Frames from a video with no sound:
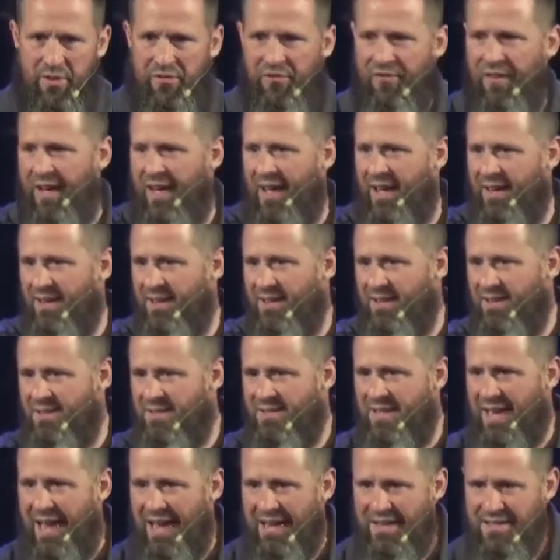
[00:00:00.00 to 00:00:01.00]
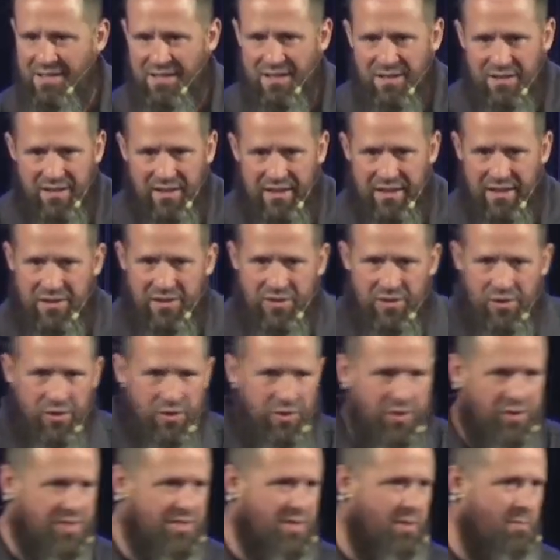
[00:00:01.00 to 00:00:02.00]
Or they would find a tax
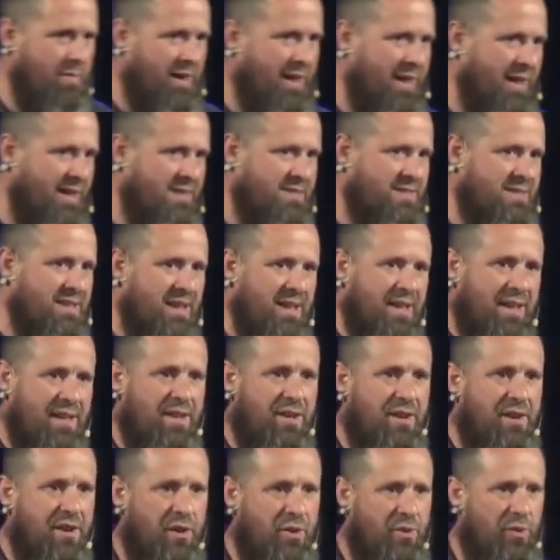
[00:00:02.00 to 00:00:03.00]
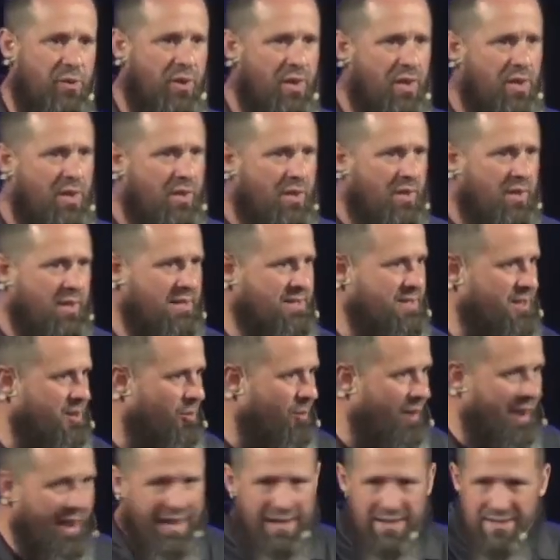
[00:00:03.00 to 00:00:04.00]
collector or somebody and say, you know,
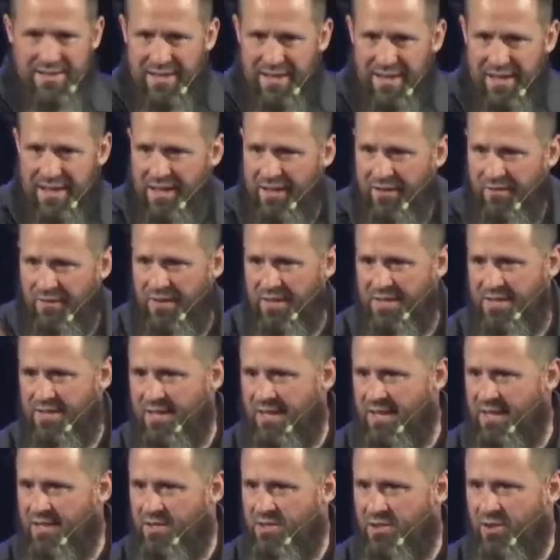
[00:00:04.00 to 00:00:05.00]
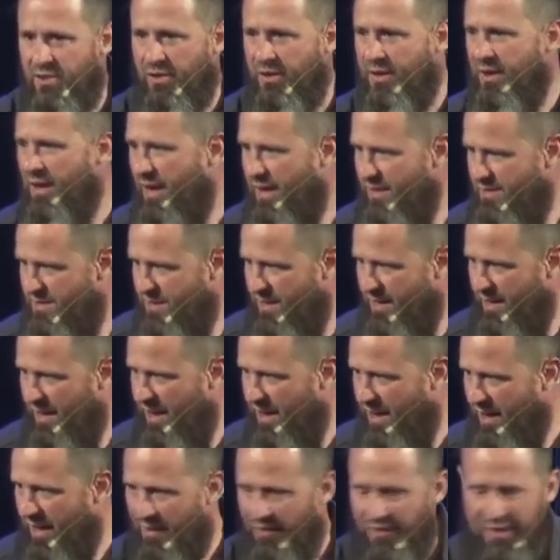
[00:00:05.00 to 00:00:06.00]
is it right to give to Caesar and not
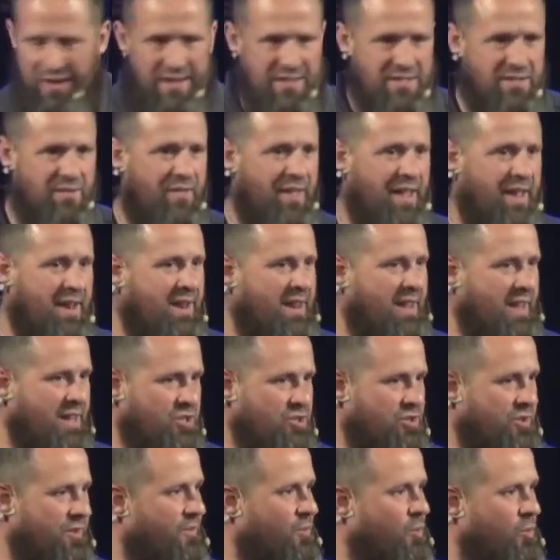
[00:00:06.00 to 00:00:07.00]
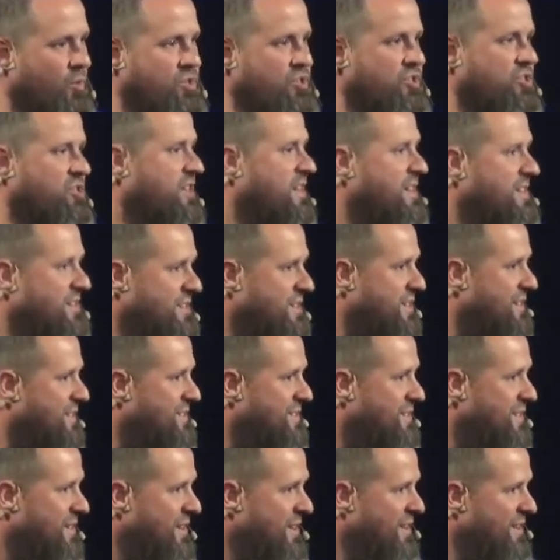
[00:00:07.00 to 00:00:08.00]
to God? And things of that nature. Of course,
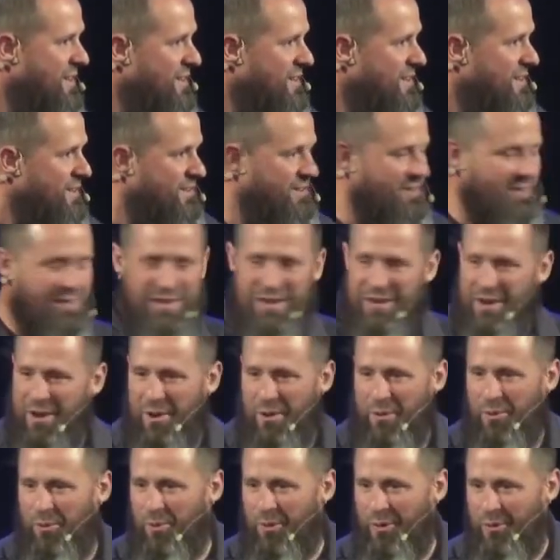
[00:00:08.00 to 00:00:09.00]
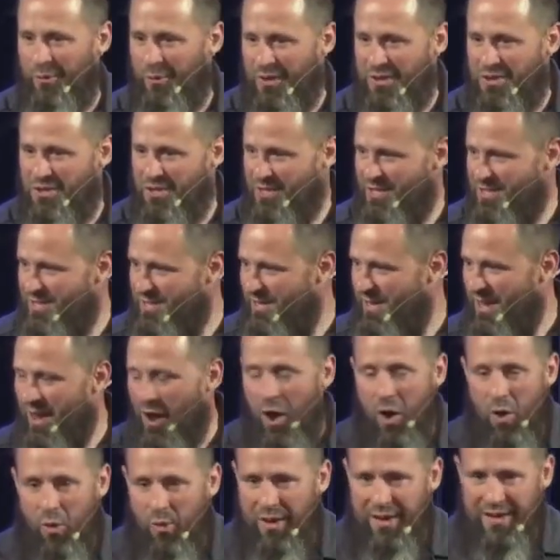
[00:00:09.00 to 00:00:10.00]
Jesus you know, would, would
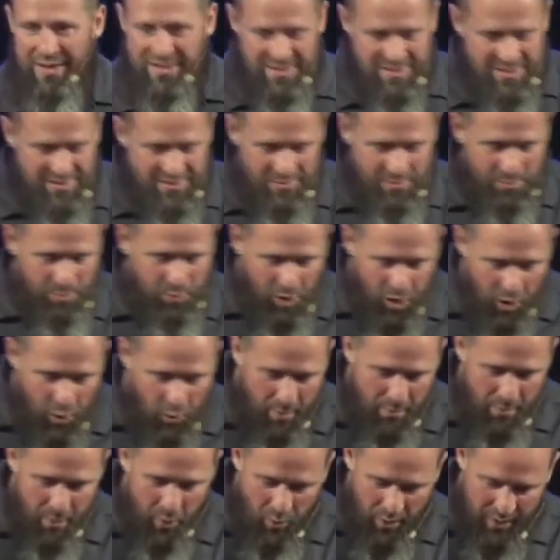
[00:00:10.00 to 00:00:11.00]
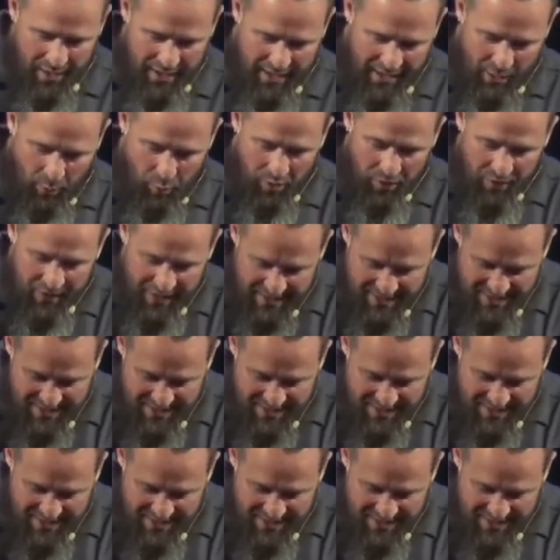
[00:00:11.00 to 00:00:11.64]
just always blow them away.